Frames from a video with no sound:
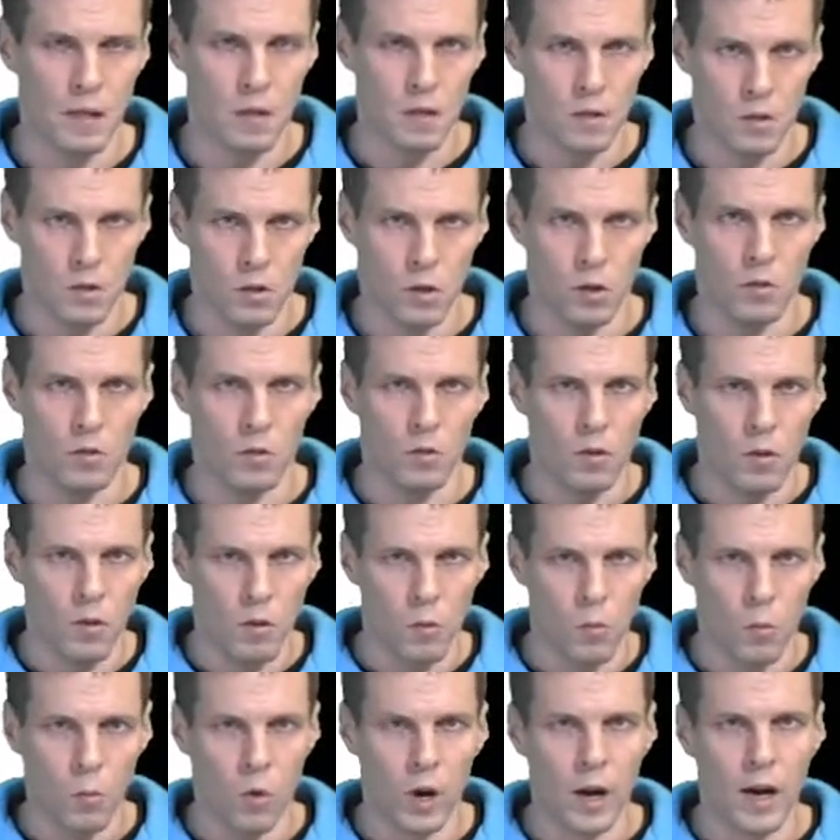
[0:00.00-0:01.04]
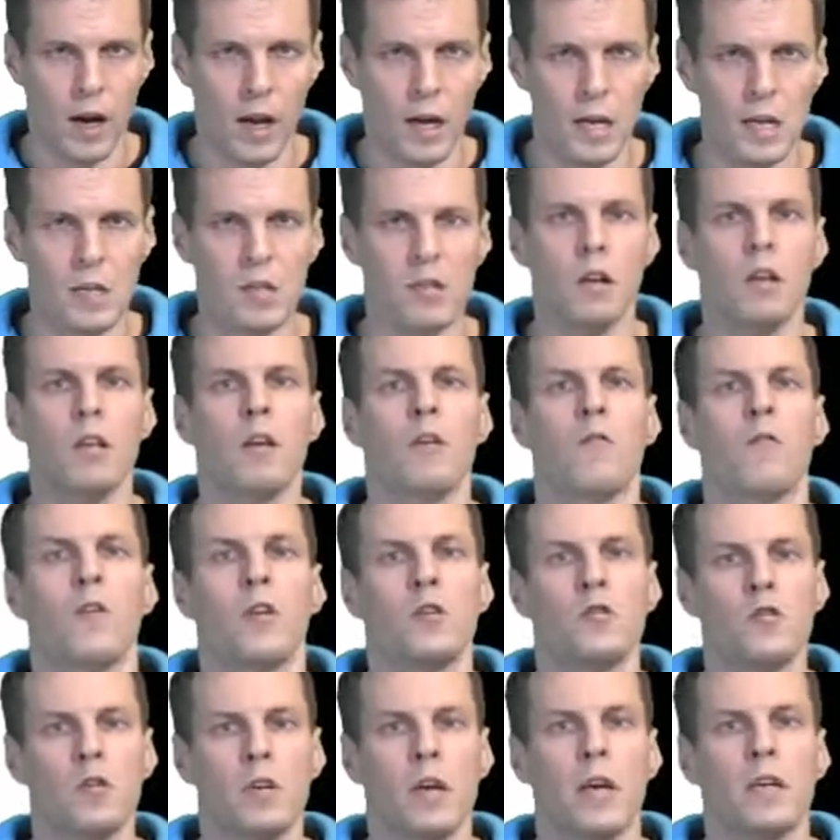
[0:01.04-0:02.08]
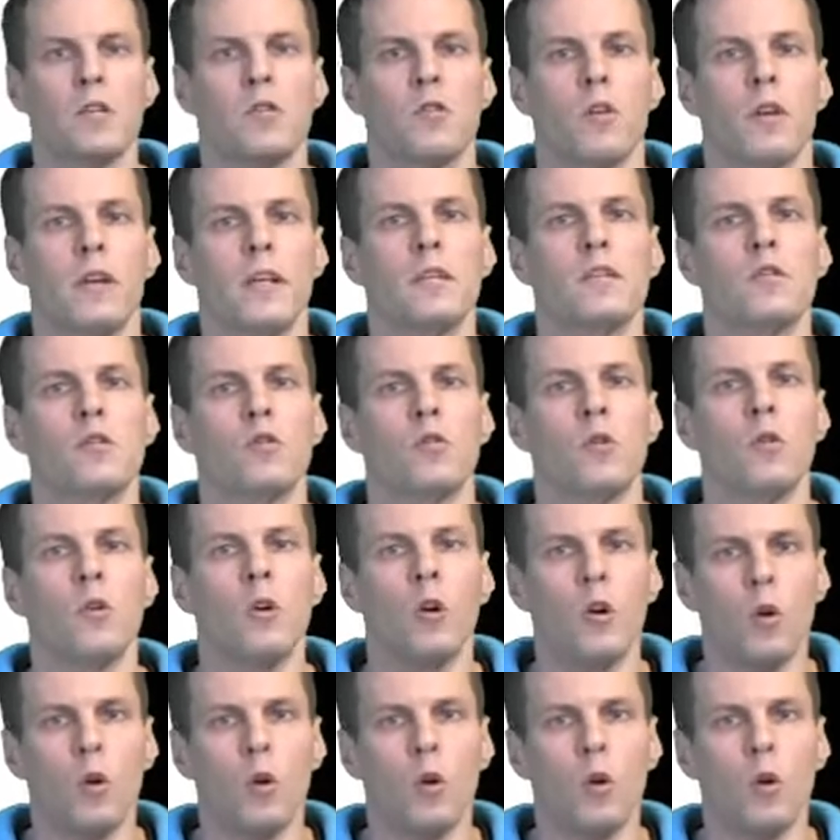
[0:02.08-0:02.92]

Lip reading: So one additional year of education leads to